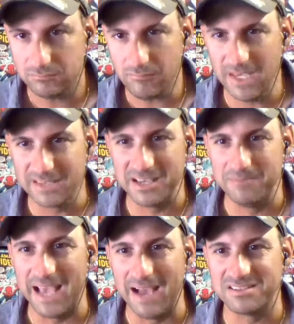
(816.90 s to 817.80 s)

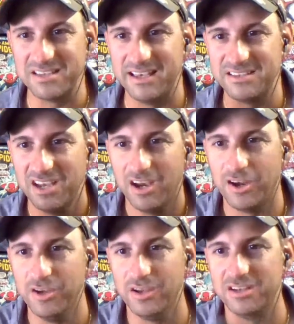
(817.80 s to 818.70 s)
SM Down says, are
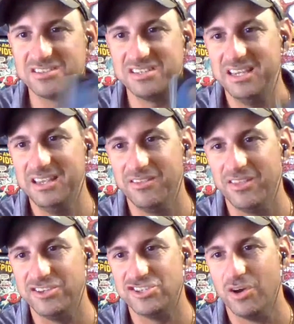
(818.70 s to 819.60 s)
you going to see
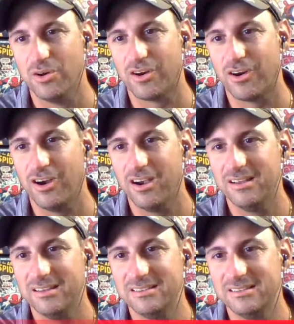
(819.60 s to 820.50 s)
the Joker?
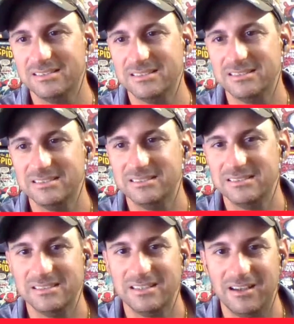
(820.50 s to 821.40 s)

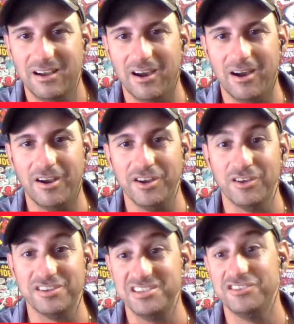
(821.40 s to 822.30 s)
Are you
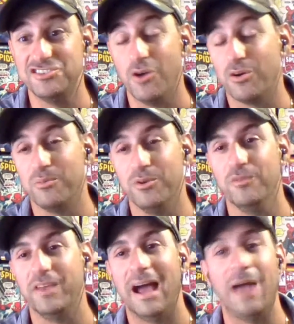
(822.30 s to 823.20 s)
going to see the Joker
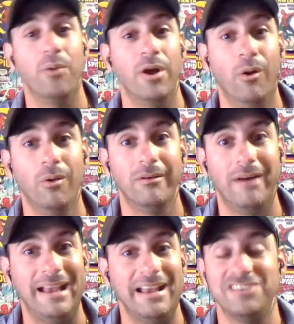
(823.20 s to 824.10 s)
movie? I will.
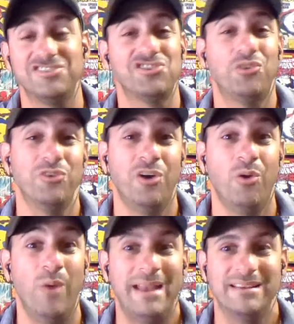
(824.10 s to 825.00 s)
I just don't know
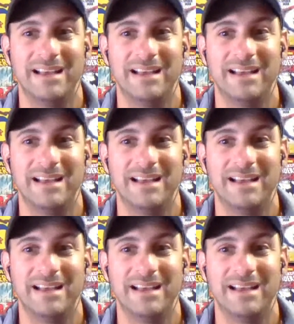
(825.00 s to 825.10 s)
when.